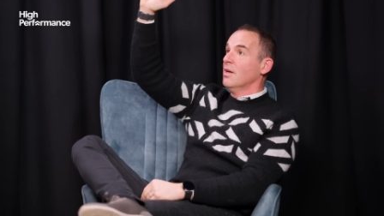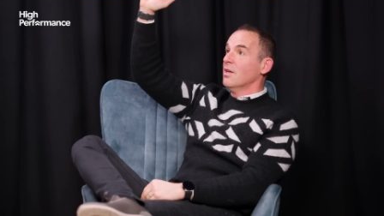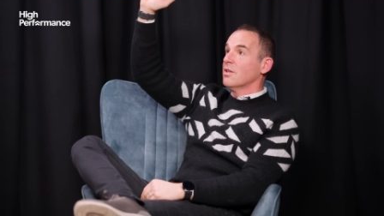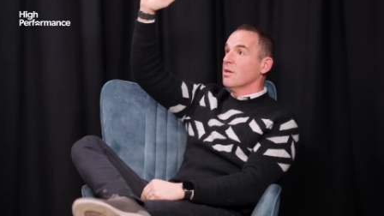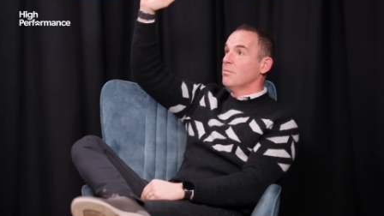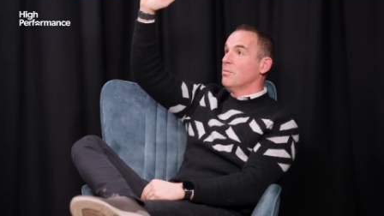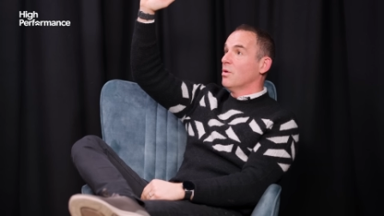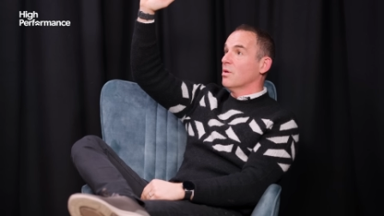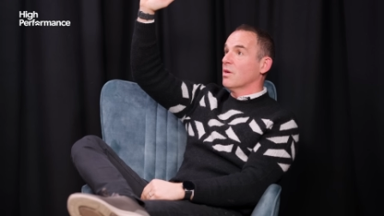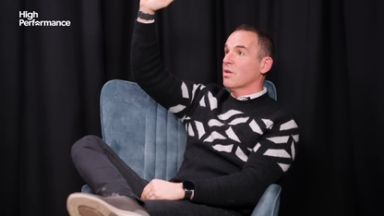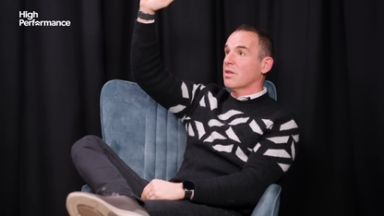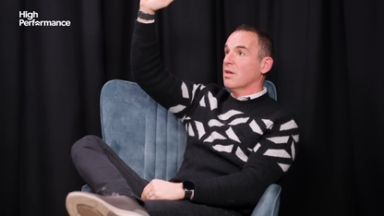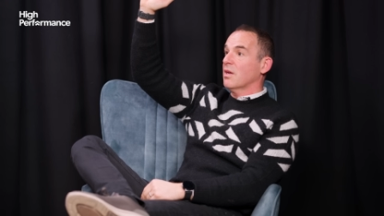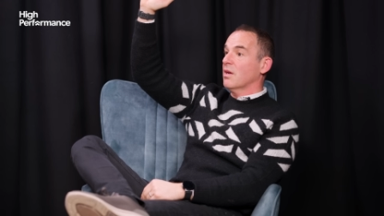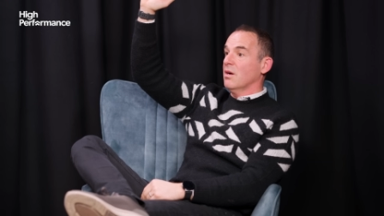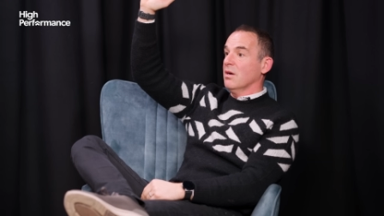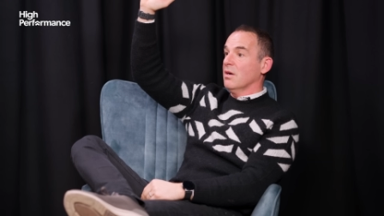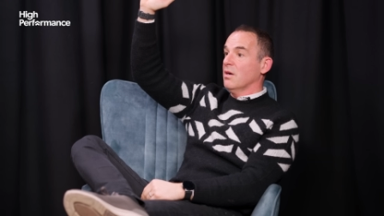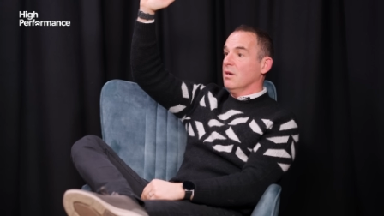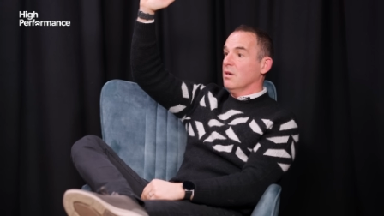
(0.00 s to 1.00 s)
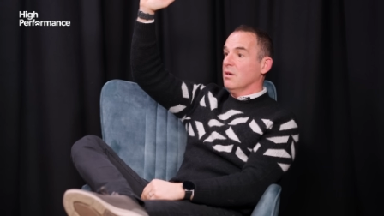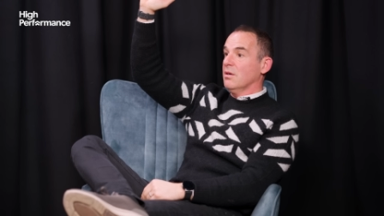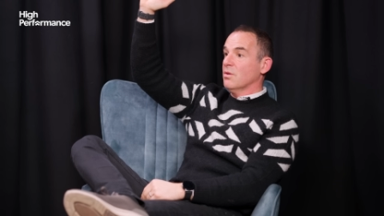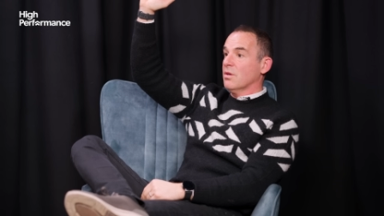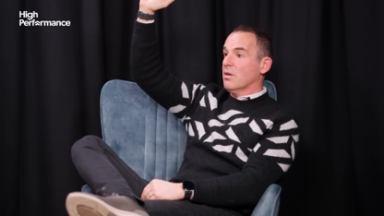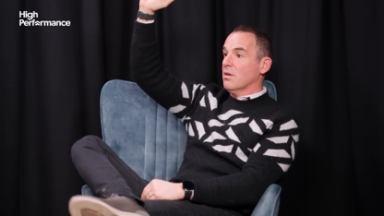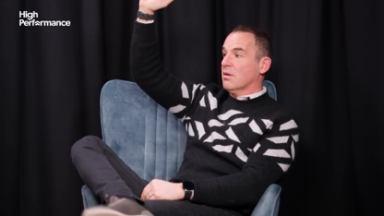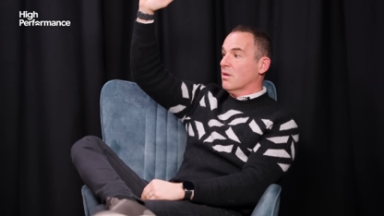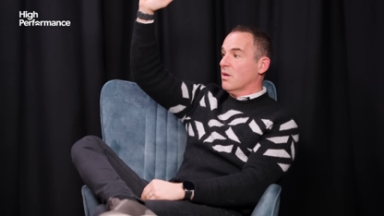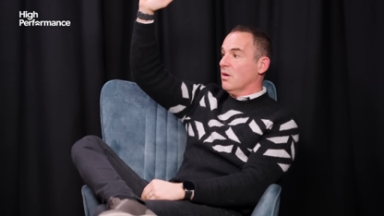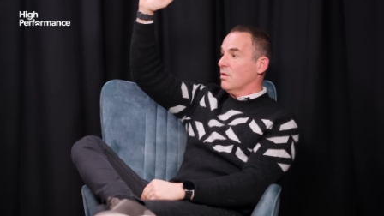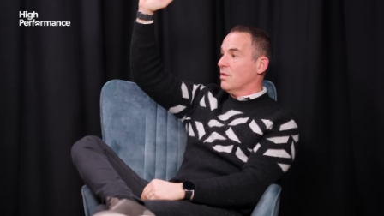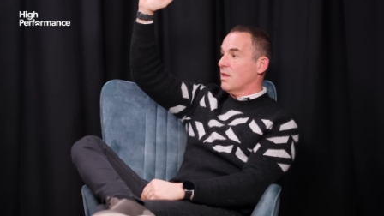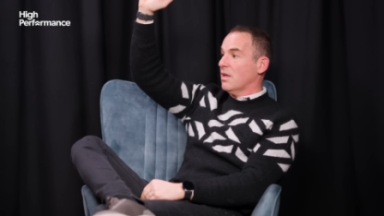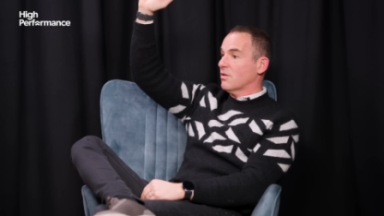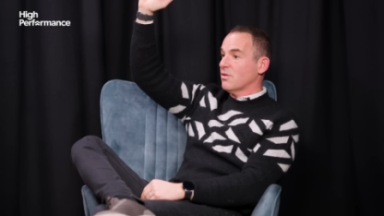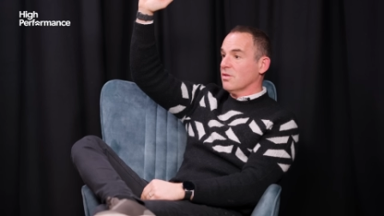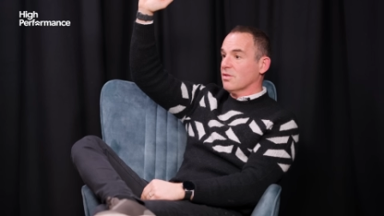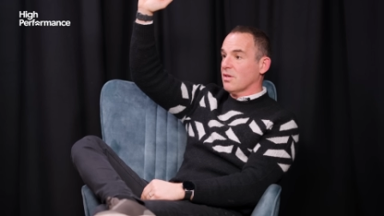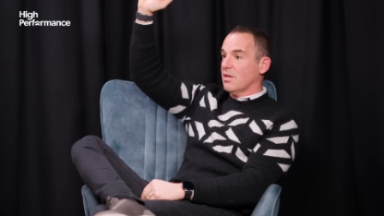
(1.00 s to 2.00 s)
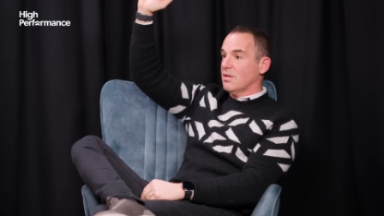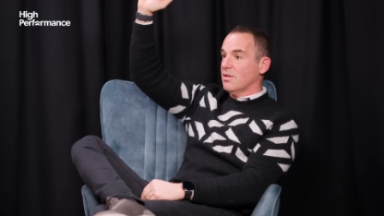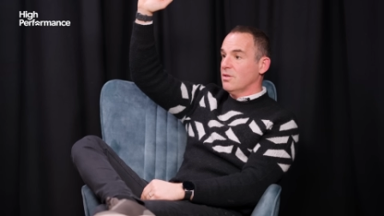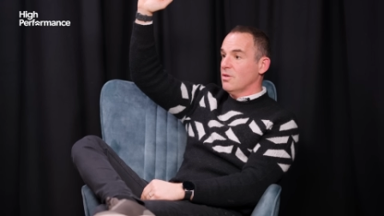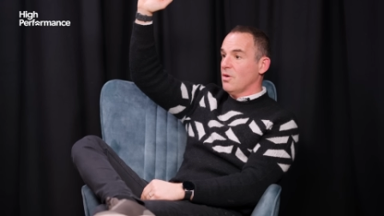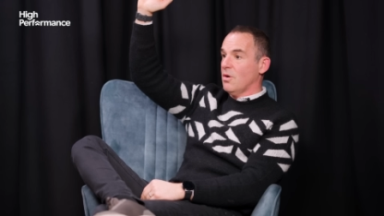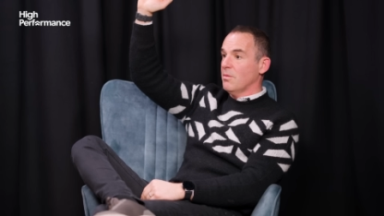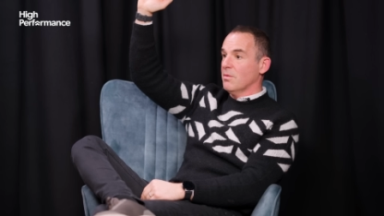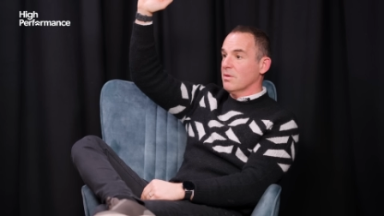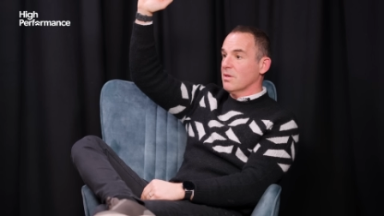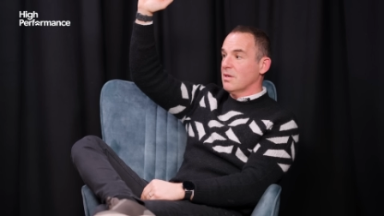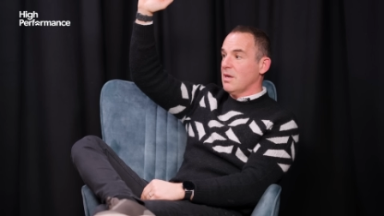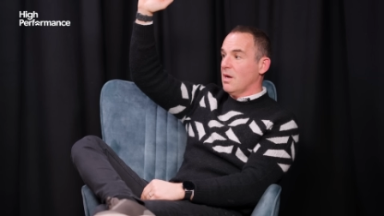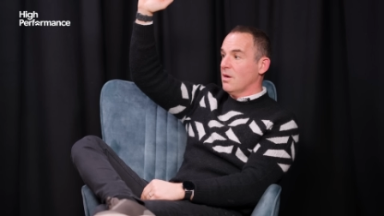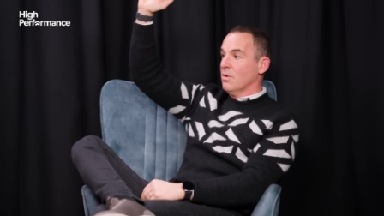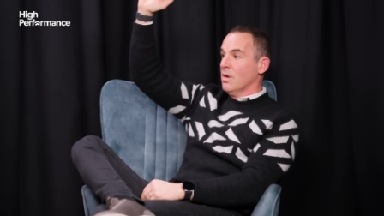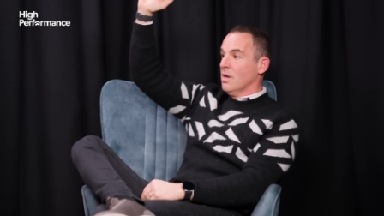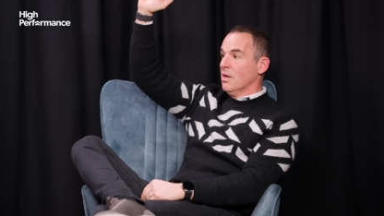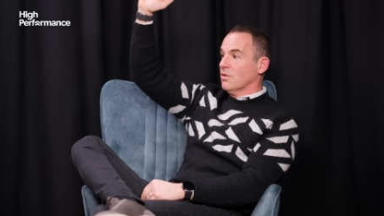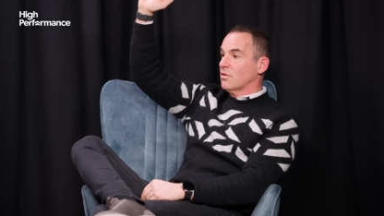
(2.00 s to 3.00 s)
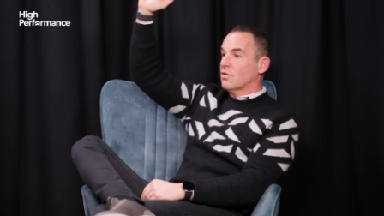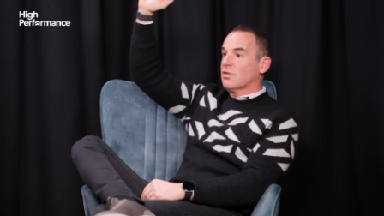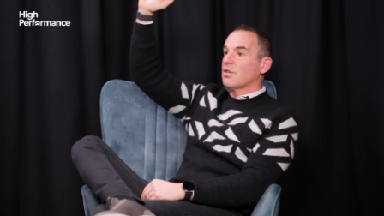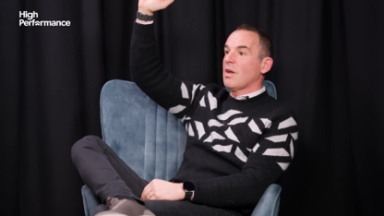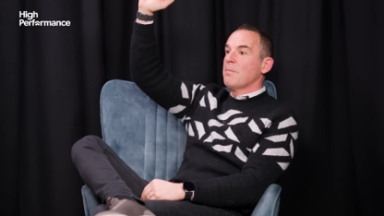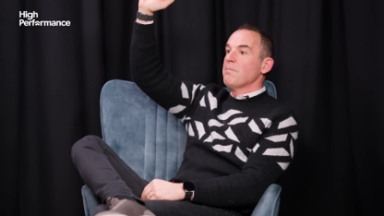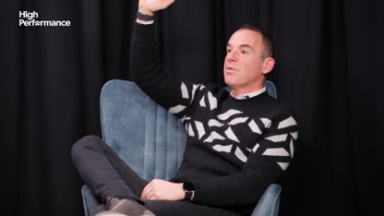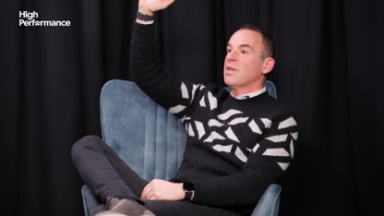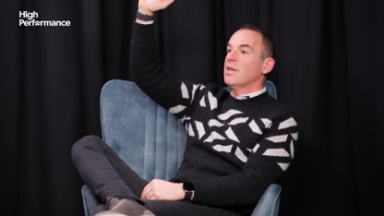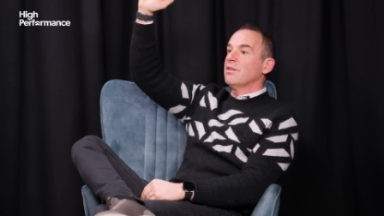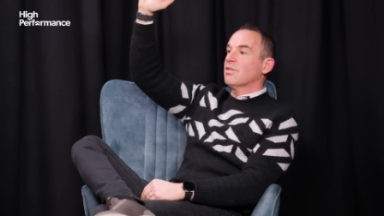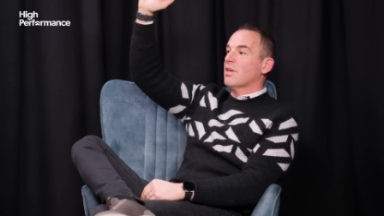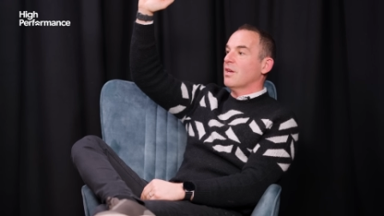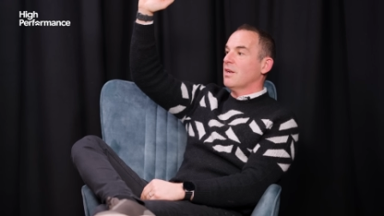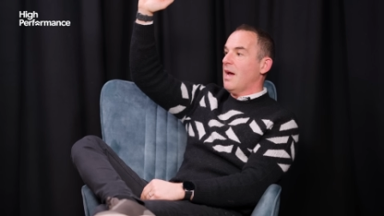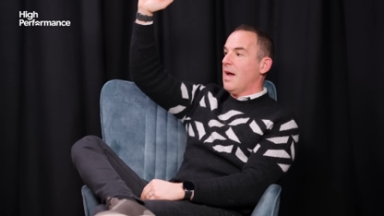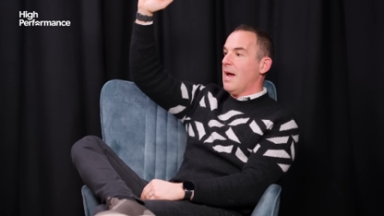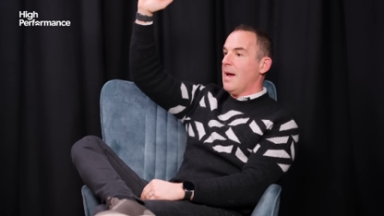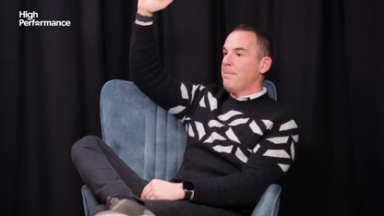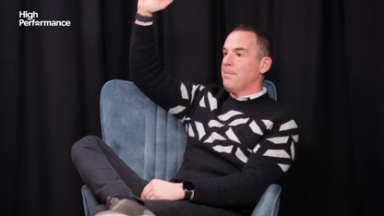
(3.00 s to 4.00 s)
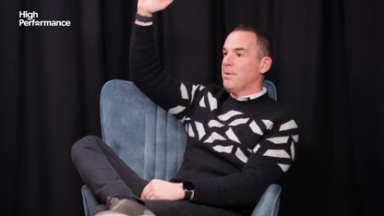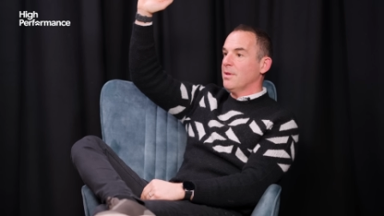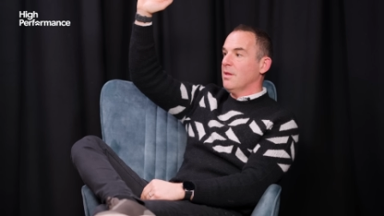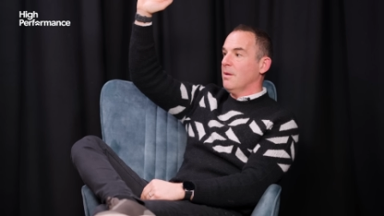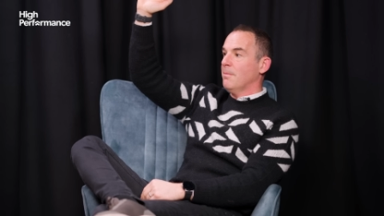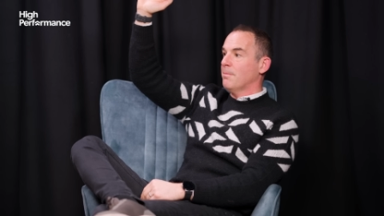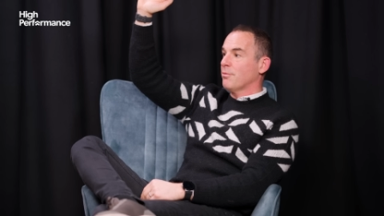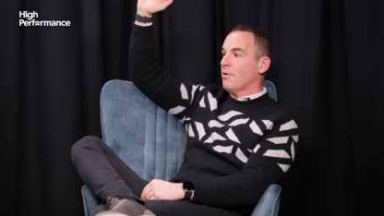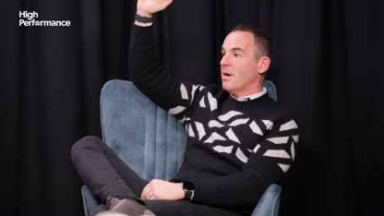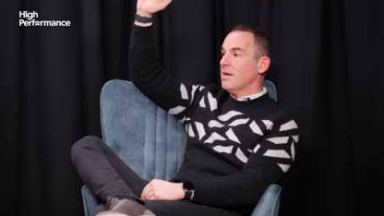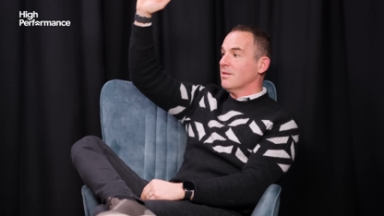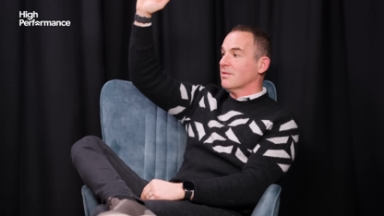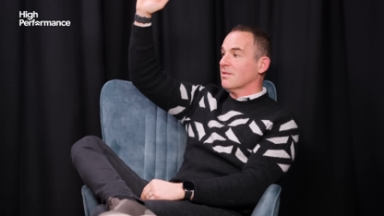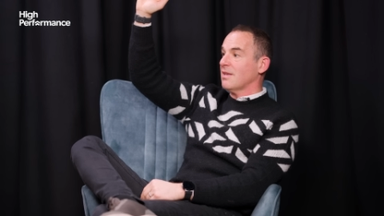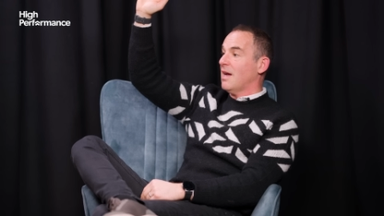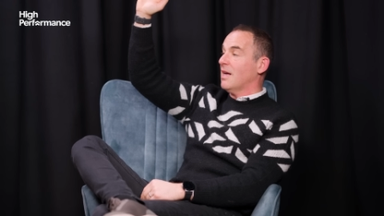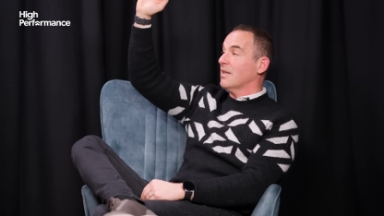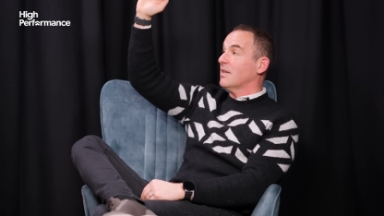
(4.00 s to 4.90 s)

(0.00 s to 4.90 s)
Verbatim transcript: the more you think, oh God, they're just going to not, you know, something's going to happen that breaks that.